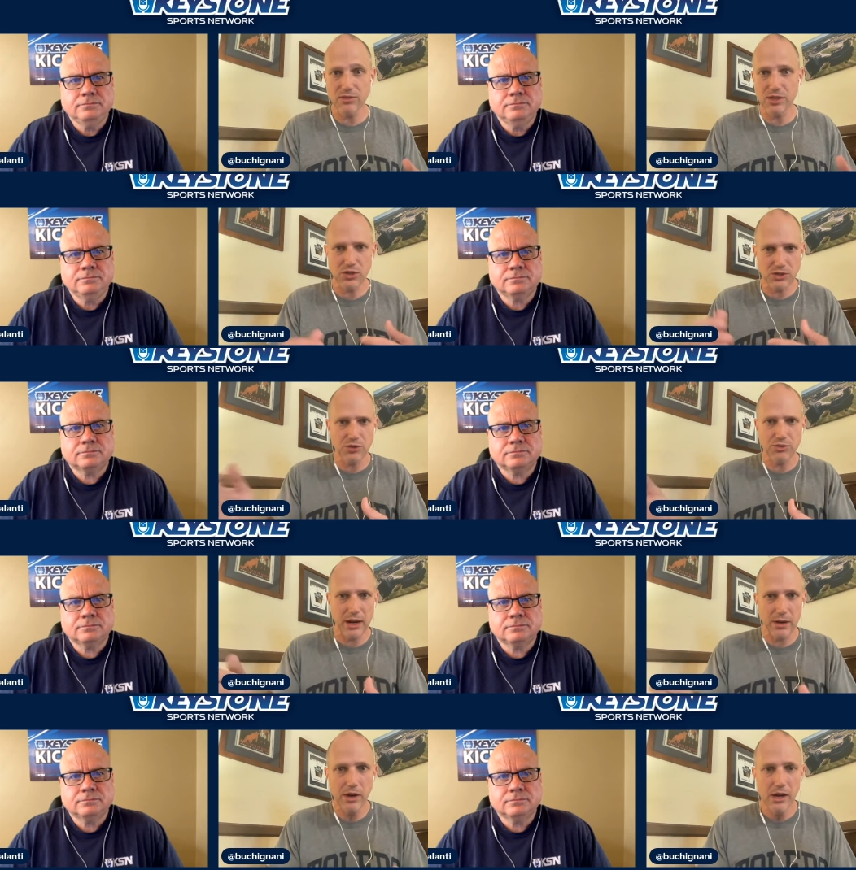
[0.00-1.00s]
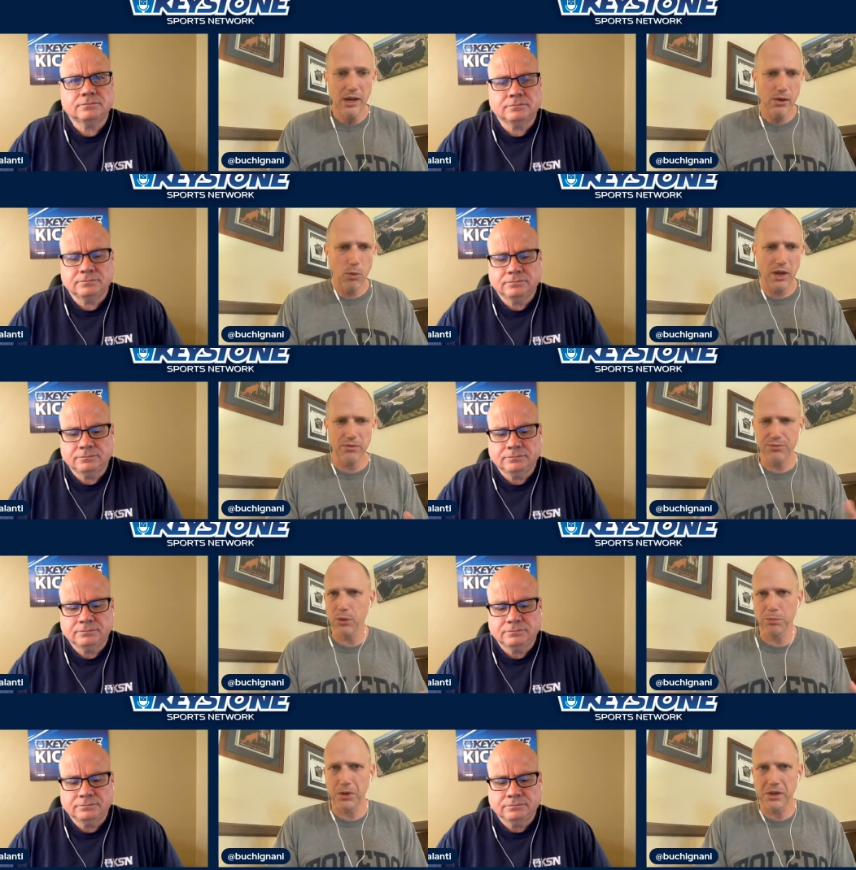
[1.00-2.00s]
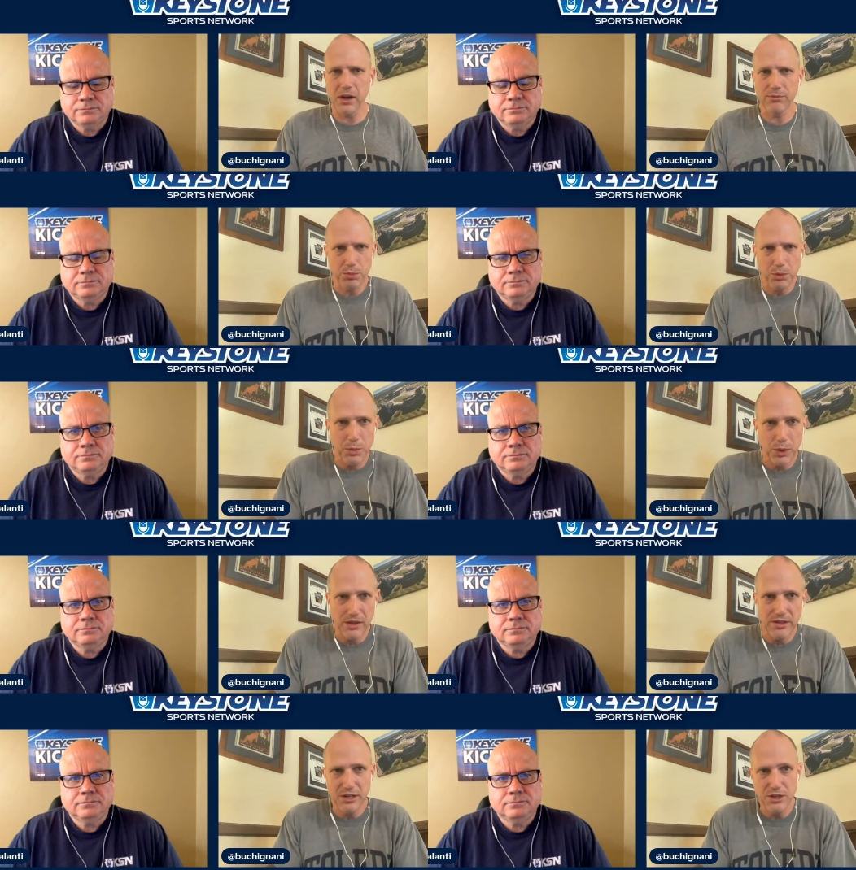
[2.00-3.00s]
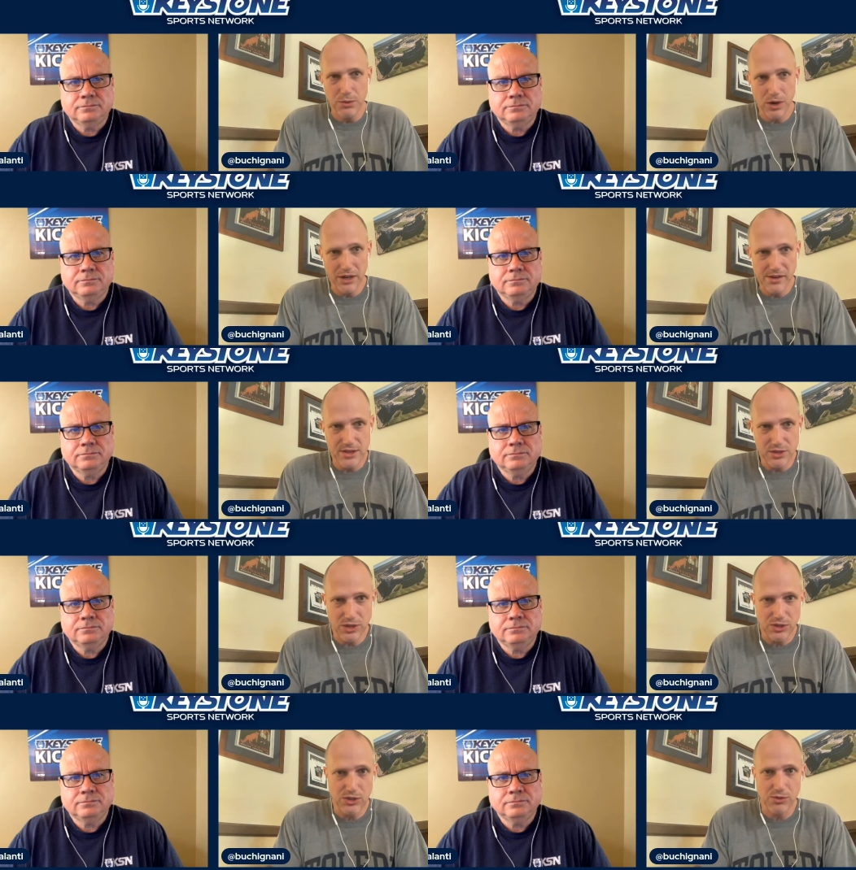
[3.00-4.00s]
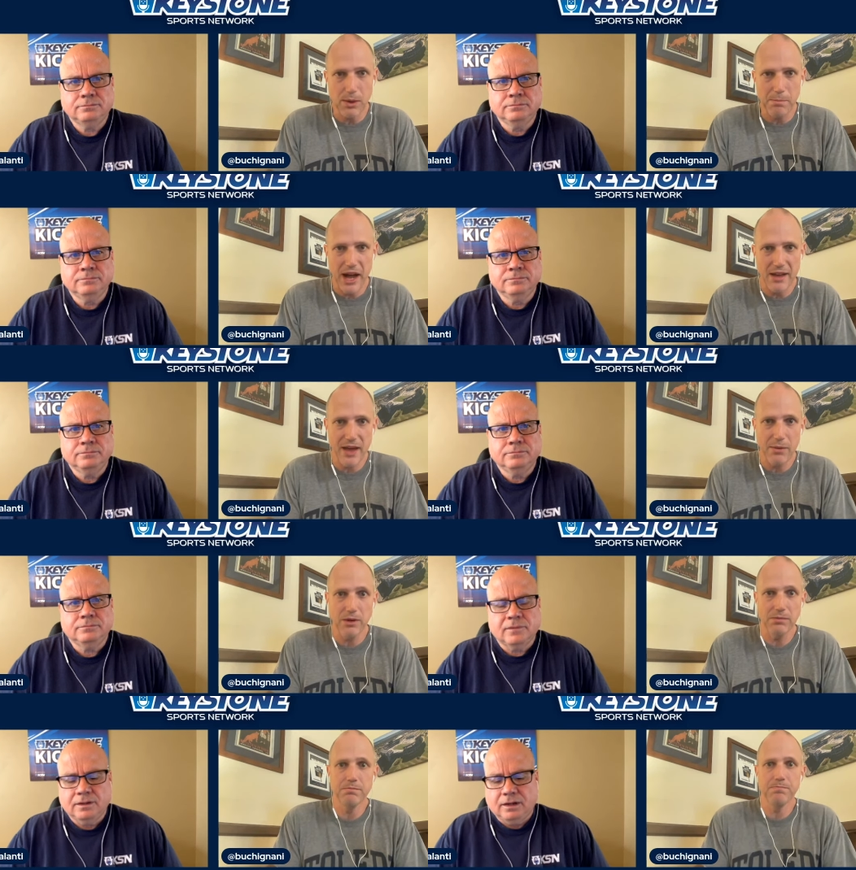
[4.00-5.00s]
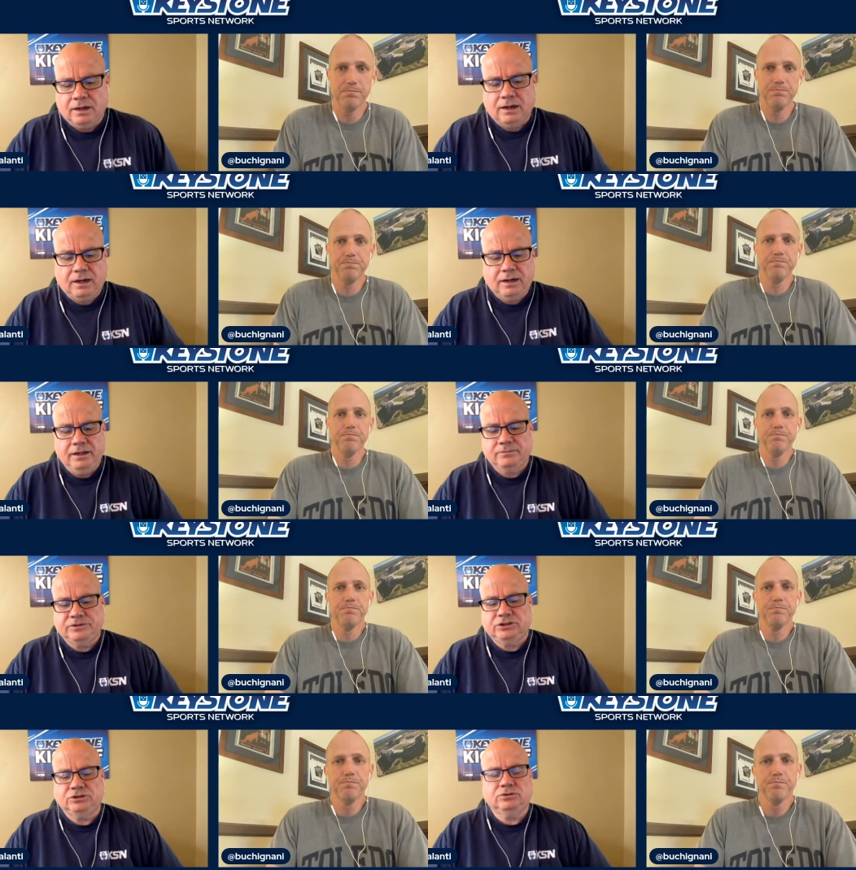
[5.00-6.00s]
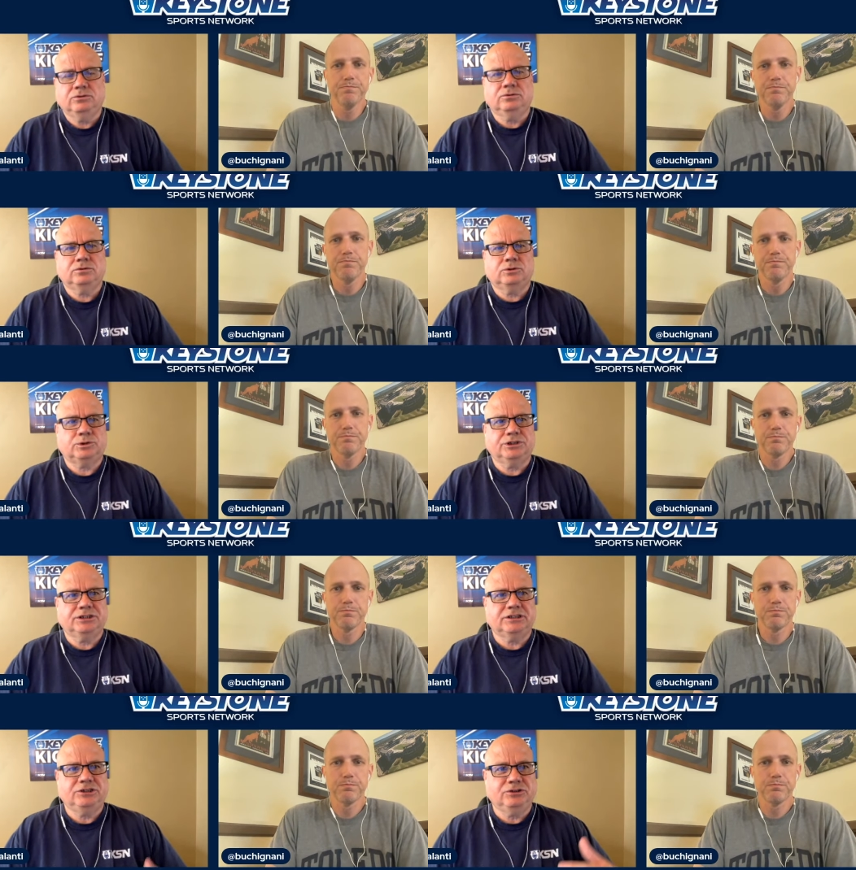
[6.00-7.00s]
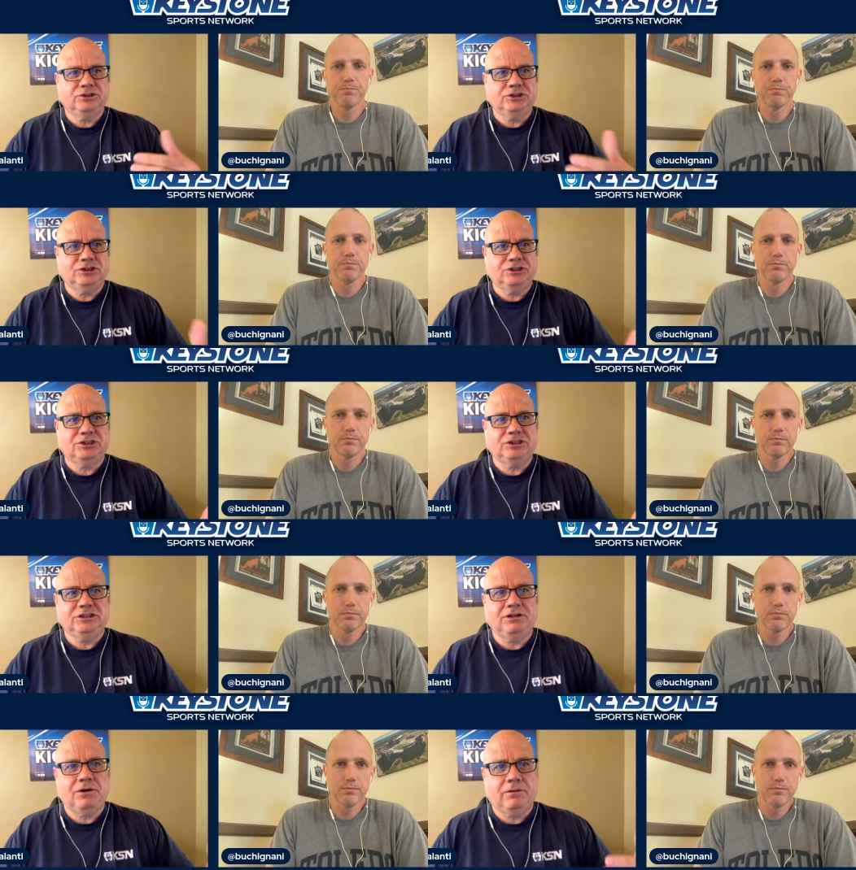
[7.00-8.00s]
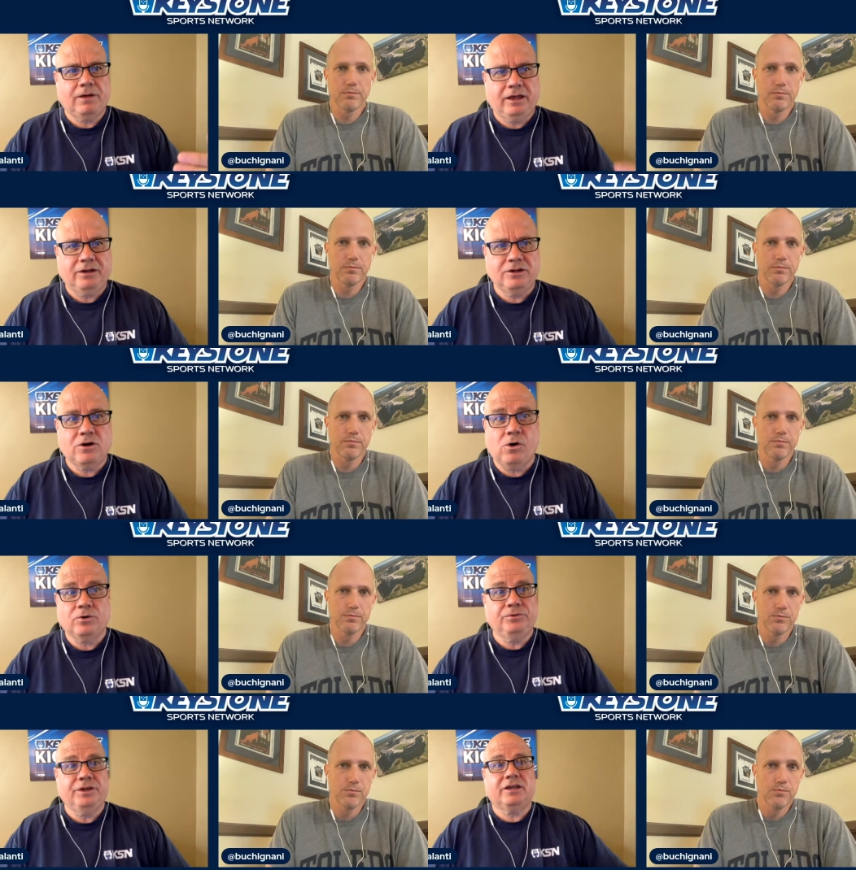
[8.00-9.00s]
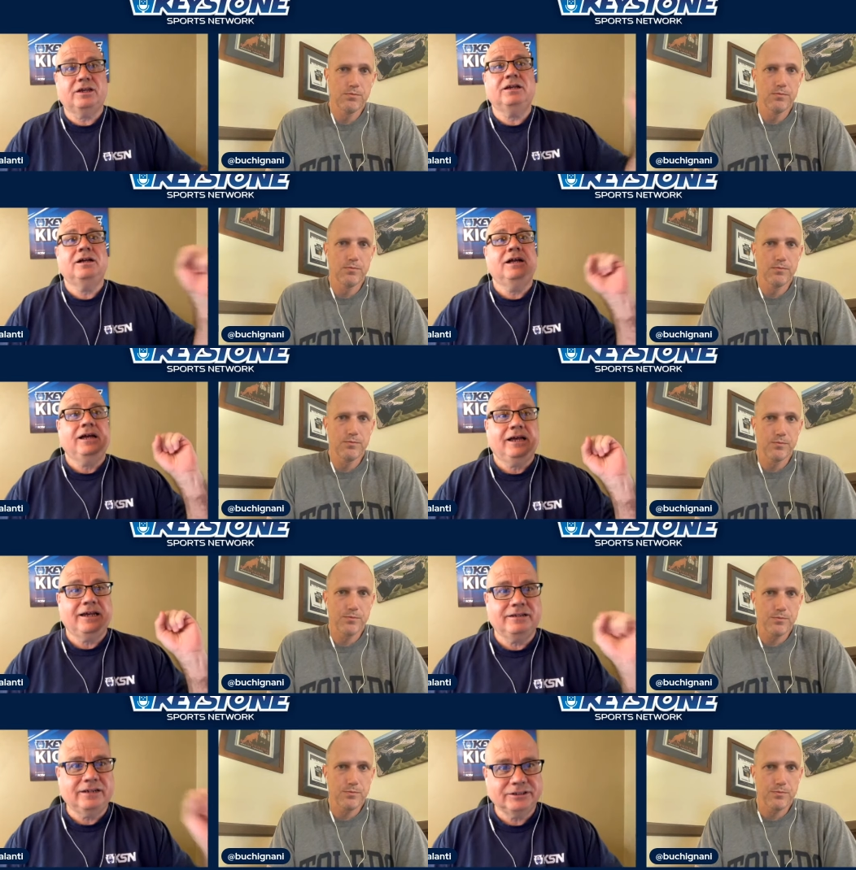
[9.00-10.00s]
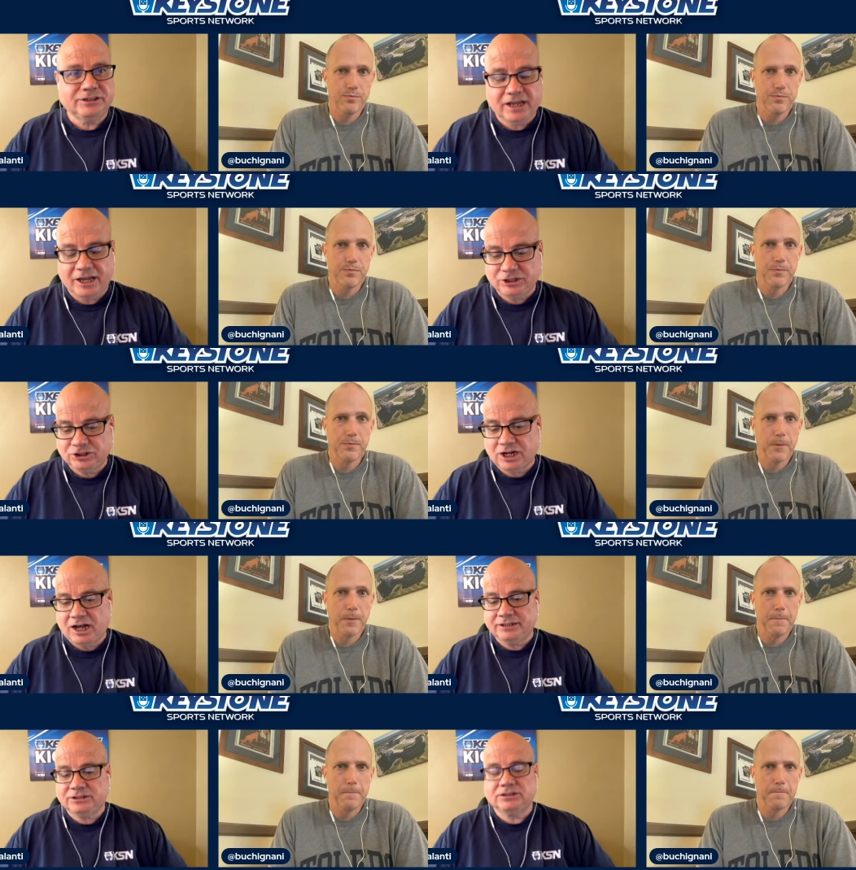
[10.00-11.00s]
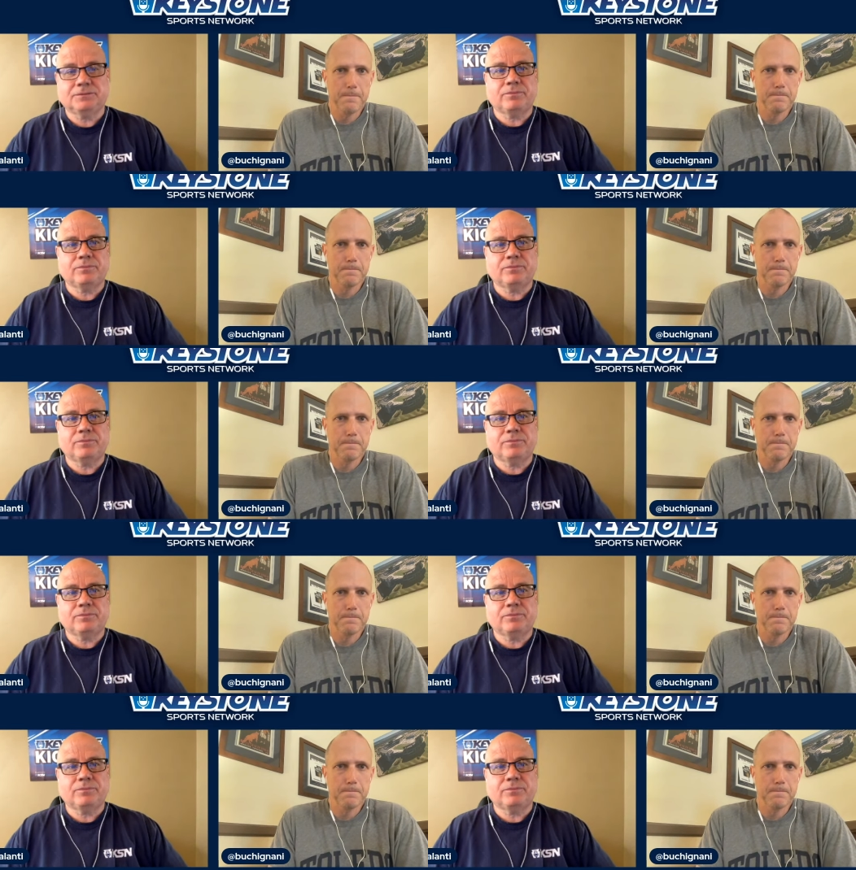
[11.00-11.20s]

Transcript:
Speaker 1: This is a trend. We can feel pretty comfortable. We'll continue on into the season. So I'm buying that one.
Speaker 2: I am too, Chris. And you could just see Andy Kotelnicki. He does take shots,